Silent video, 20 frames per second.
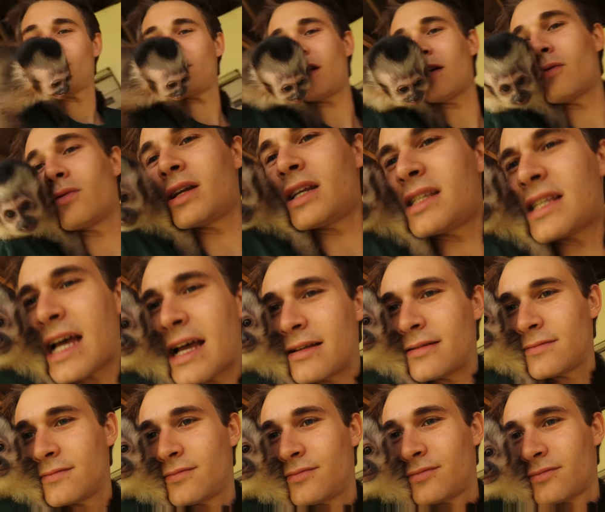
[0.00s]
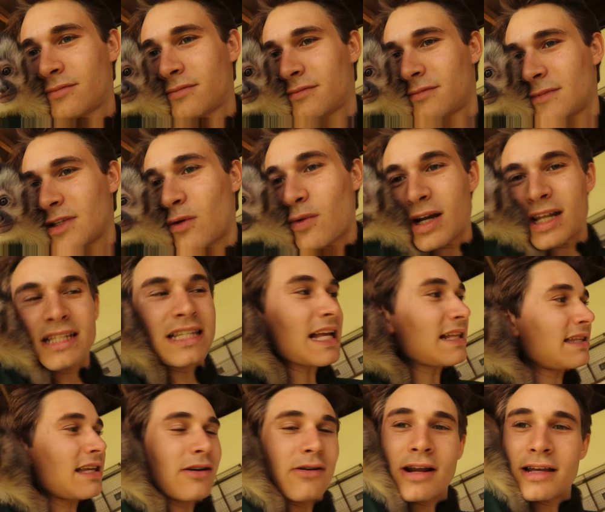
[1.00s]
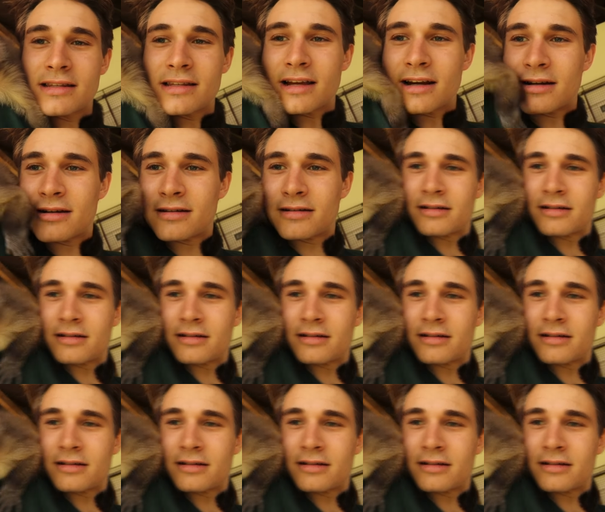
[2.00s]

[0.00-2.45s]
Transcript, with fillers: Theo, what is that? What is that thing right there?